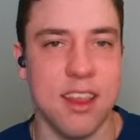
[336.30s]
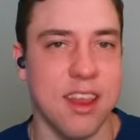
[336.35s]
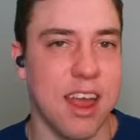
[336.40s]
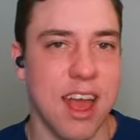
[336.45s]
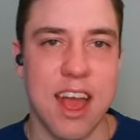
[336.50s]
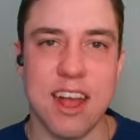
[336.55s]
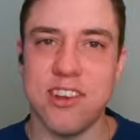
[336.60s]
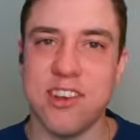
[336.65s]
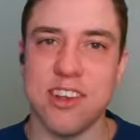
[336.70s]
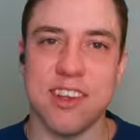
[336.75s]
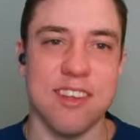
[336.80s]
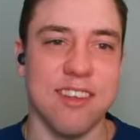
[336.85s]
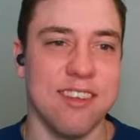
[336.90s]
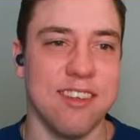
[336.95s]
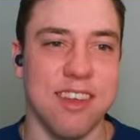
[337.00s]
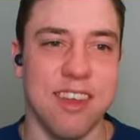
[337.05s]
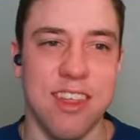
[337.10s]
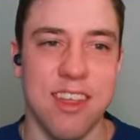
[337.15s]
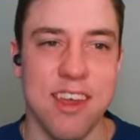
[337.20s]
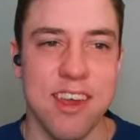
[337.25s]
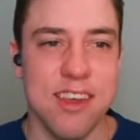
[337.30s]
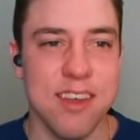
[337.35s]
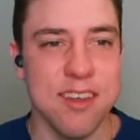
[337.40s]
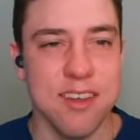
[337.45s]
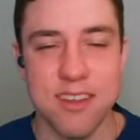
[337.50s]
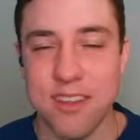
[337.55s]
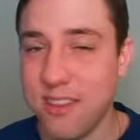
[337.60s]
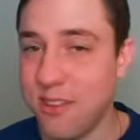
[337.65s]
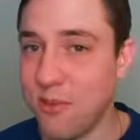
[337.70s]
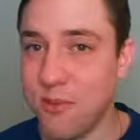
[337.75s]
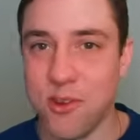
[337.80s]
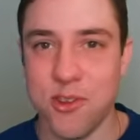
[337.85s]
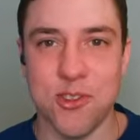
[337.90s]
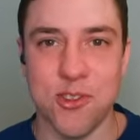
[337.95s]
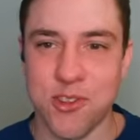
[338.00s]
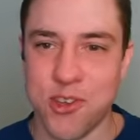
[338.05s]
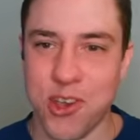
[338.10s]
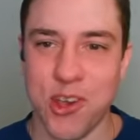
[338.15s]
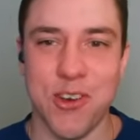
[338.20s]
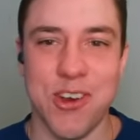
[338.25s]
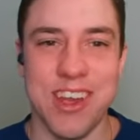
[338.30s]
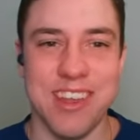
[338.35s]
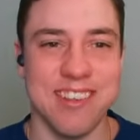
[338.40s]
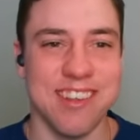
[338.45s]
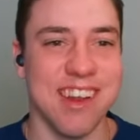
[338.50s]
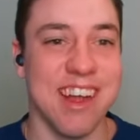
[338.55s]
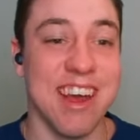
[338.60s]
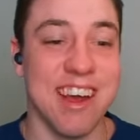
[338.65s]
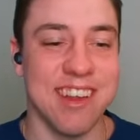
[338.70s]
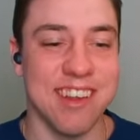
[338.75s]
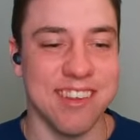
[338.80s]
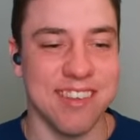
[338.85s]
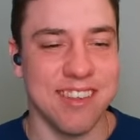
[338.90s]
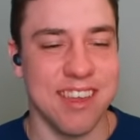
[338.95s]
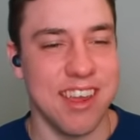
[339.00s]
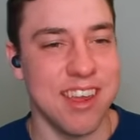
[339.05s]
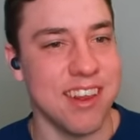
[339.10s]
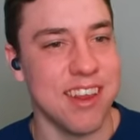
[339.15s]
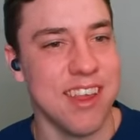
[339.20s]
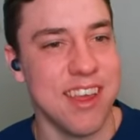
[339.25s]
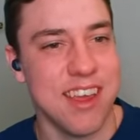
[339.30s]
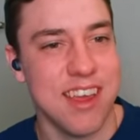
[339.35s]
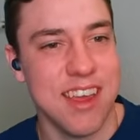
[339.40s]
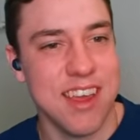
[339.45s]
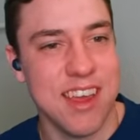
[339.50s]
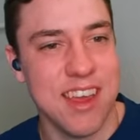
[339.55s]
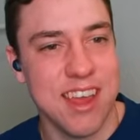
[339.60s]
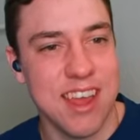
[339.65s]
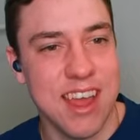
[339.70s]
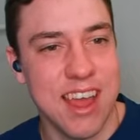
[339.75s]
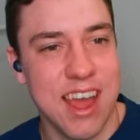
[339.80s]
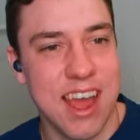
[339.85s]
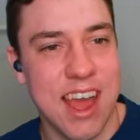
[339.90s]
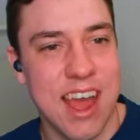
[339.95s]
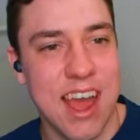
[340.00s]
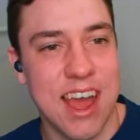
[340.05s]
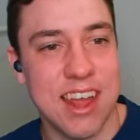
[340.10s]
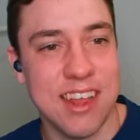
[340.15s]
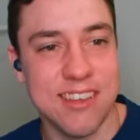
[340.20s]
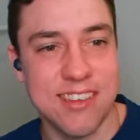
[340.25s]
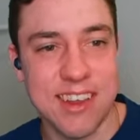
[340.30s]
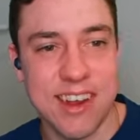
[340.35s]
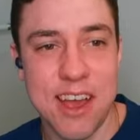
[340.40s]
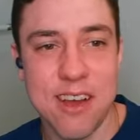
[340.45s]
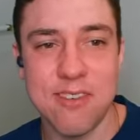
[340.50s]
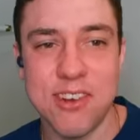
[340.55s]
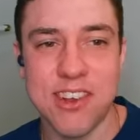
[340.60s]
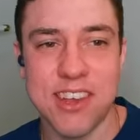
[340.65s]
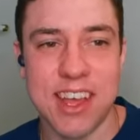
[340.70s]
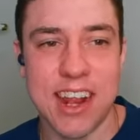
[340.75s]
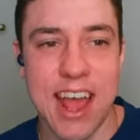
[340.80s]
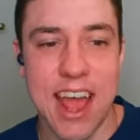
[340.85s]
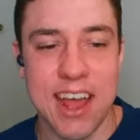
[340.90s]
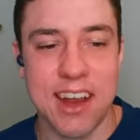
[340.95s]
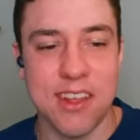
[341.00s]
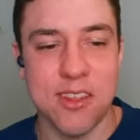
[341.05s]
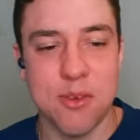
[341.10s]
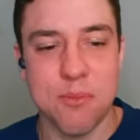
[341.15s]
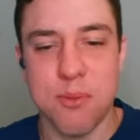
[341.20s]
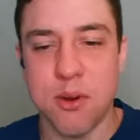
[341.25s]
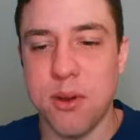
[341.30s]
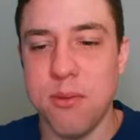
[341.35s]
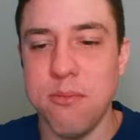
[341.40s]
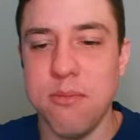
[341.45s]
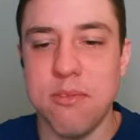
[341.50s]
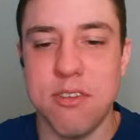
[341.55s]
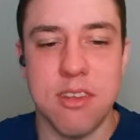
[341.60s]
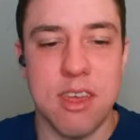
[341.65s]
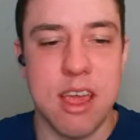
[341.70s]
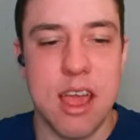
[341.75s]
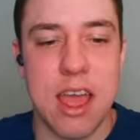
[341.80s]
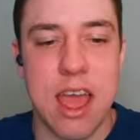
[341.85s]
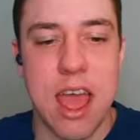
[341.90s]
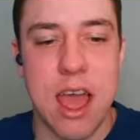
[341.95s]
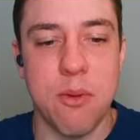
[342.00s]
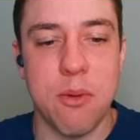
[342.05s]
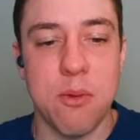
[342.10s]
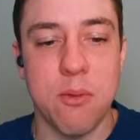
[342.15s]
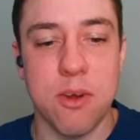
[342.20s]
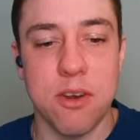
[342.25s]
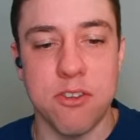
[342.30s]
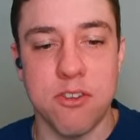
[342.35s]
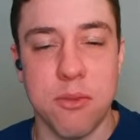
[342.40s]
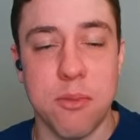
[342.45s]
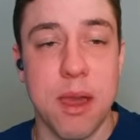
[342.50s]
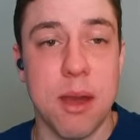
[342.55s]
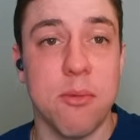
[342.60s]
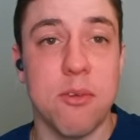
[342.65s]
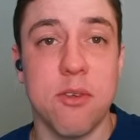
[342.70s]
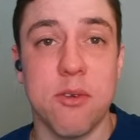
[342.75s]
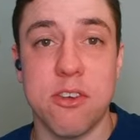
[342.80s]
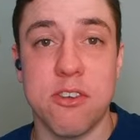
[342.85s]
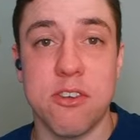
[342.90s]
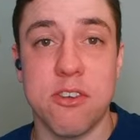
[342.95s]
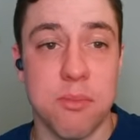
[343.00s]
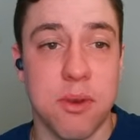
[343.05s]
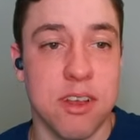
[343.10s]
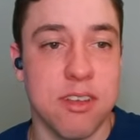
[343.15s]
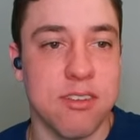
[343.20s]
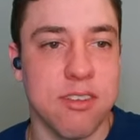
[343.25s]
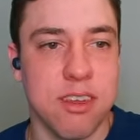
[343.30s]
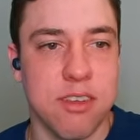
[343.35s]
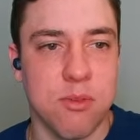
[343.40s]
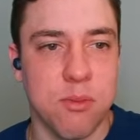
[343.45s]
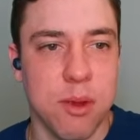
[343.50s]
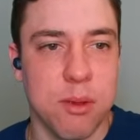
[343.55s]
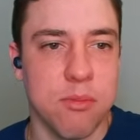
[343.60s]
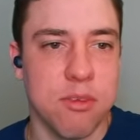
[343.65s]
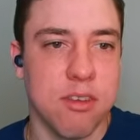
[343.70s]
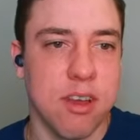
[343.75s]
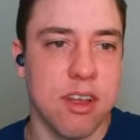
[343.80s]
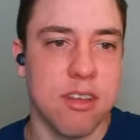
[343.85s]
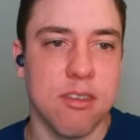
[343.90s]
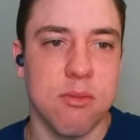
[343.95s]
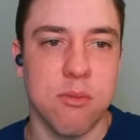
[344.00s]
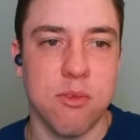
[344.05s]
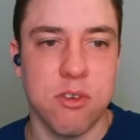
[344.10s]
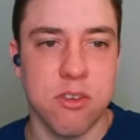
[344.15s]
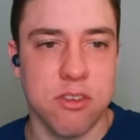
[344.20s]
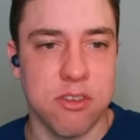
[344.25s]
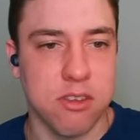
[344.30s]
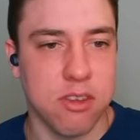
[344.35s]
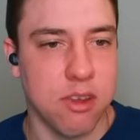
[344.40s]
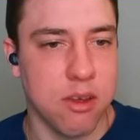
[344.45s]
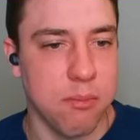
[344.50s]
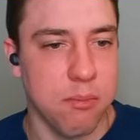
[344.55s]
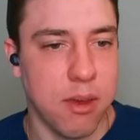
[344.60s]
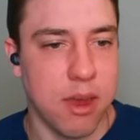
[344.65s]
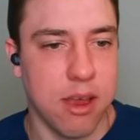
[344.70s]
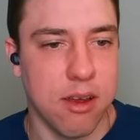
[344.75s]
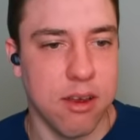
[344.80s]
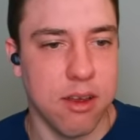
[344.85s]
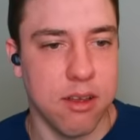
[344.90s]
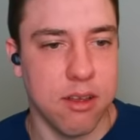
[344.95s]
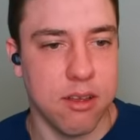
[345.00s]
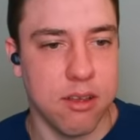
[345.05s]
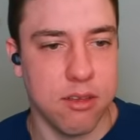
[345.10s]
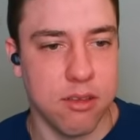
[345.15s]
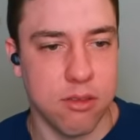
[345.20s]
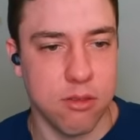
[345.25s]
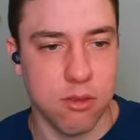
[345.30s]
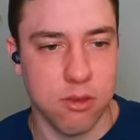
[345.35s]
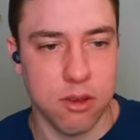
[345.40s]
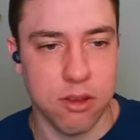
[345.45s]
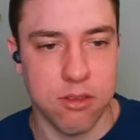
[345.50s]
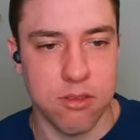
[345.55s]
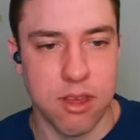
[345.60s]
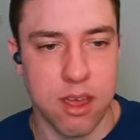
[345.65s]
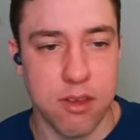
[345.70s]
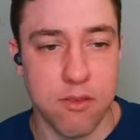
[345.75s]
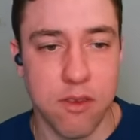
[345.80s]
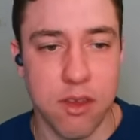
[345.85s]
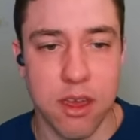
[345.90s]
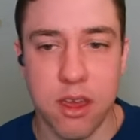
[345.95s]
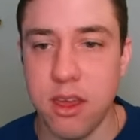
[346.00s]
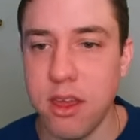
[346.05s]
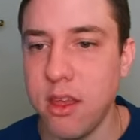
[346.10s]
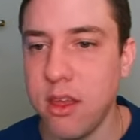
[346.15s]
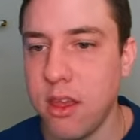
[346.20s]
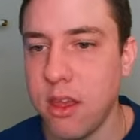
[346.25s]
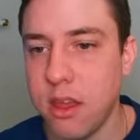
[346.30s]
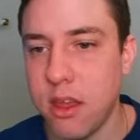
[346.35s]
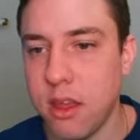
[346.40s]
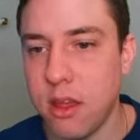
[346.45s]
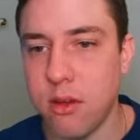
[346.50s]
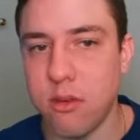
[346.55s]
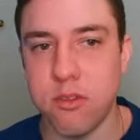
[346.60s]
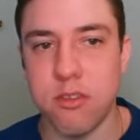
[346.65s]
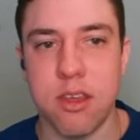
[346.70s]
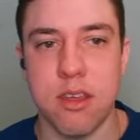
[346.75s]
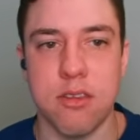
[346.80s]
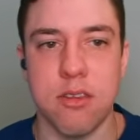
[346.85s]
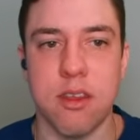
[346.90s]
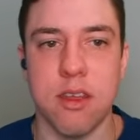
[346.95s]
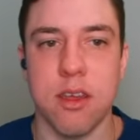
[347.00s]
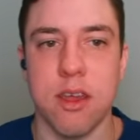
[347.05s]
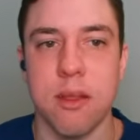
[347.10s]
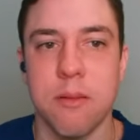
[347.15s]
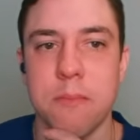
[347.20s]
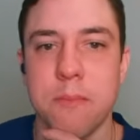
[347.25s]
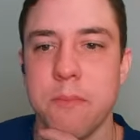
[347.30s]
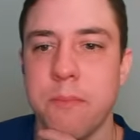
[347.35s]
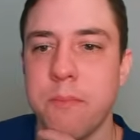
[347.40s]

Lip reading: As you can see there, wasn't too easy to understand. So now we're just going to add in the prompts, how we want it to be able to express these websites, and we'll just compare it. So we'll go save here, we'll test it again.